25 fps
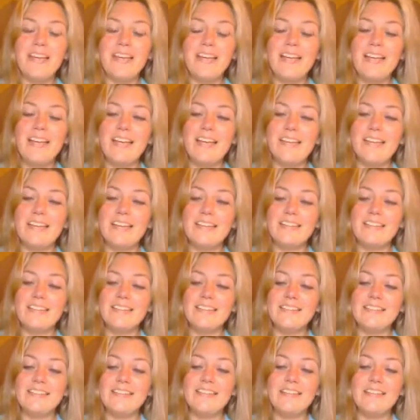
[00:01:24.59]

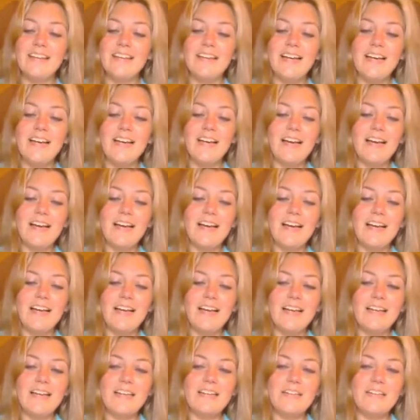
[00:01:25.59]
And
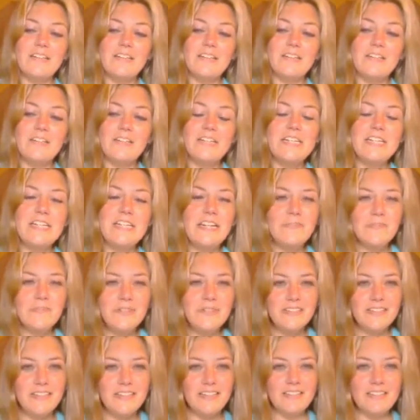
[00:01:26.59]
he
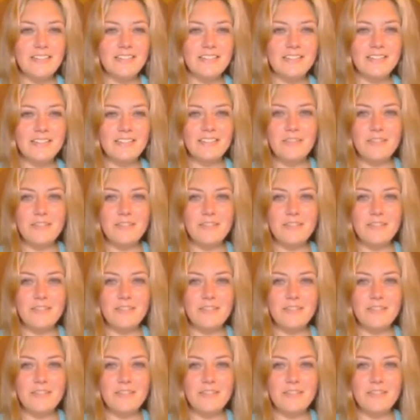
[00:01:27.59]
never said,